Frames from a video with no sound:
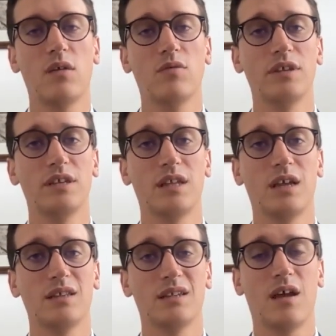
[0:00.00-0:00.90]
what this
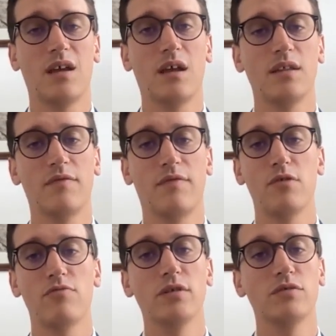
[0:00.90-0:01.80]
does is highlight the
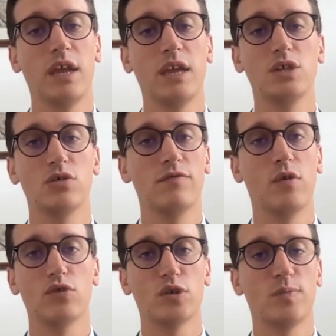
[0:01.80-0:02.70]
very real danger of
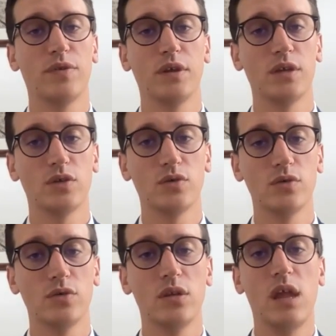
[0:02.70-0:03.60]
not responding at
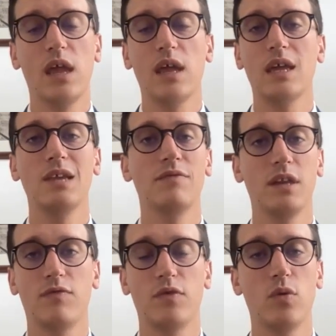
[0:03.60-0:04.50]
all. even
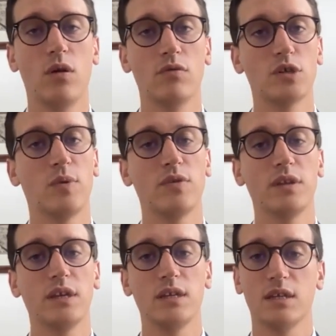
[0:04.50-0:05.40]
if you are
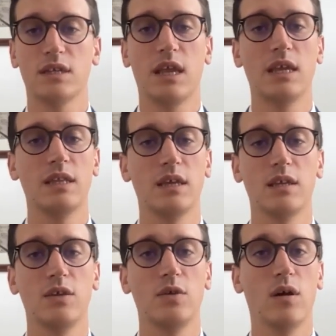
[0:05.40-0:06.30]
responding to say
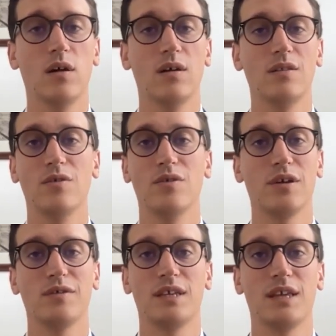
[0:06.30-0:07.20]
that you are not
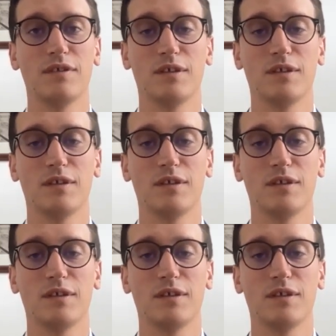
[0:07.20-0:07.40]
going to give a